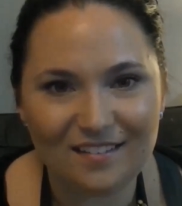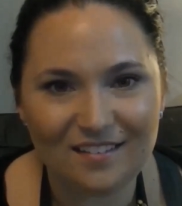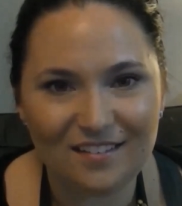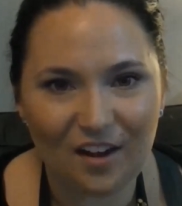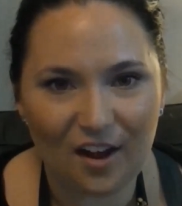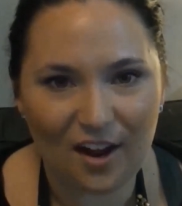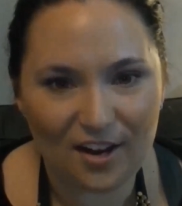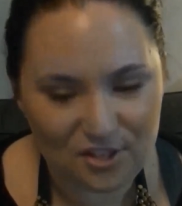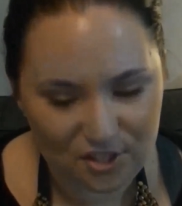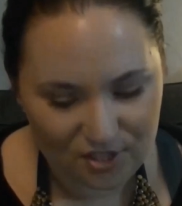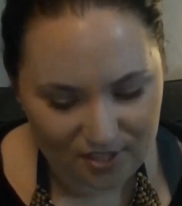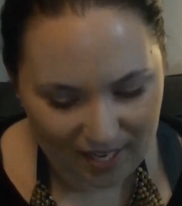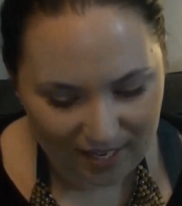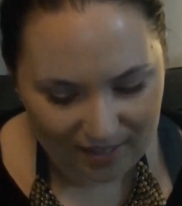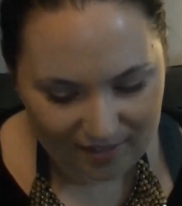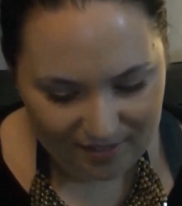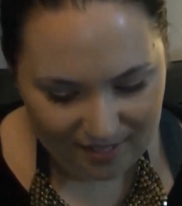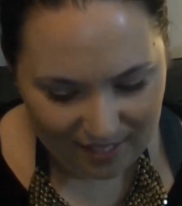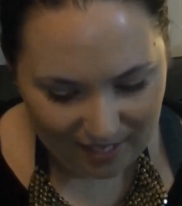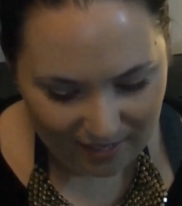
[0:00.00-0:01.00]
I just had
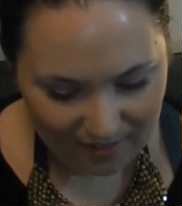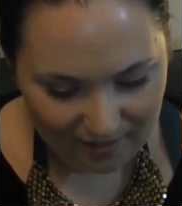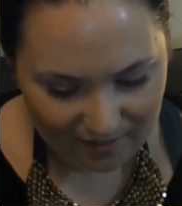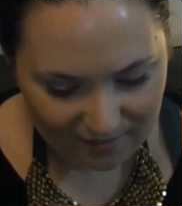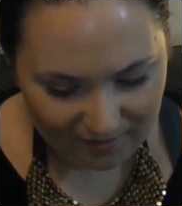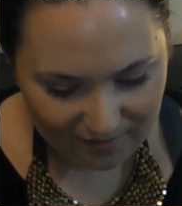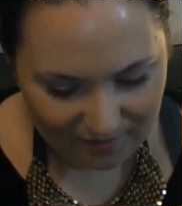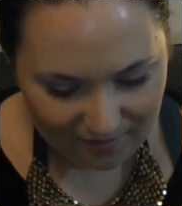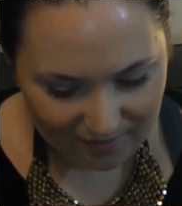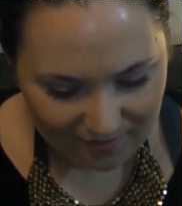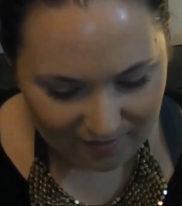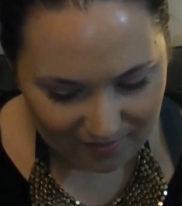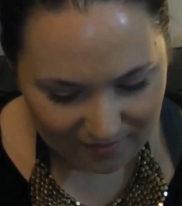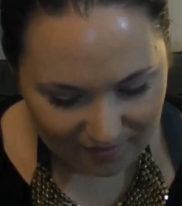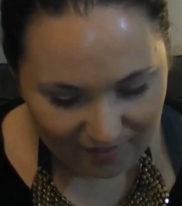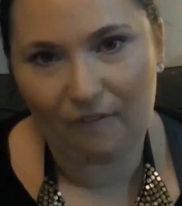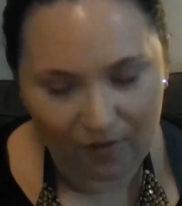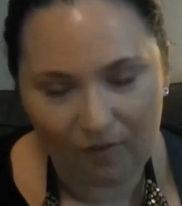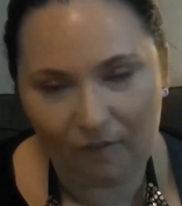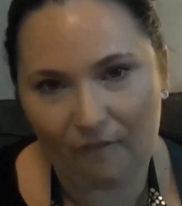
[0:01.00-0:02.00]
10?
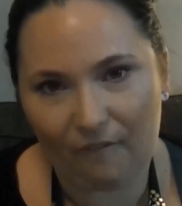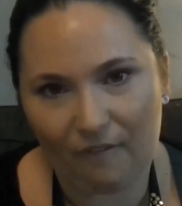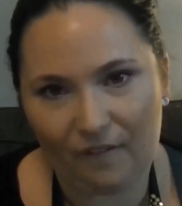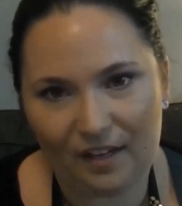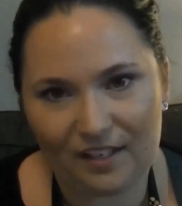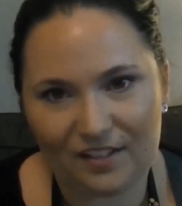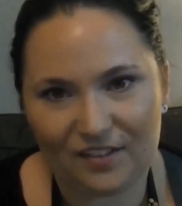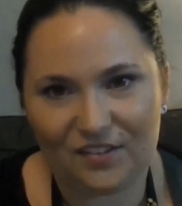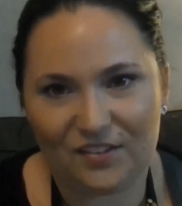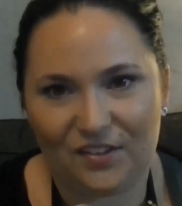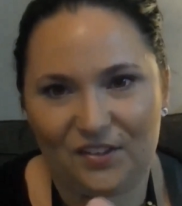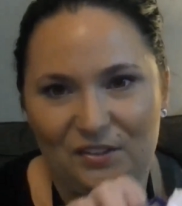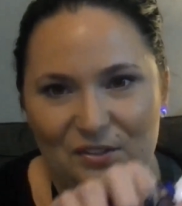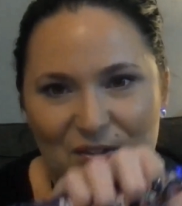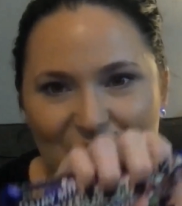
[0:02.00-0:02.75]
Oh, I don't know.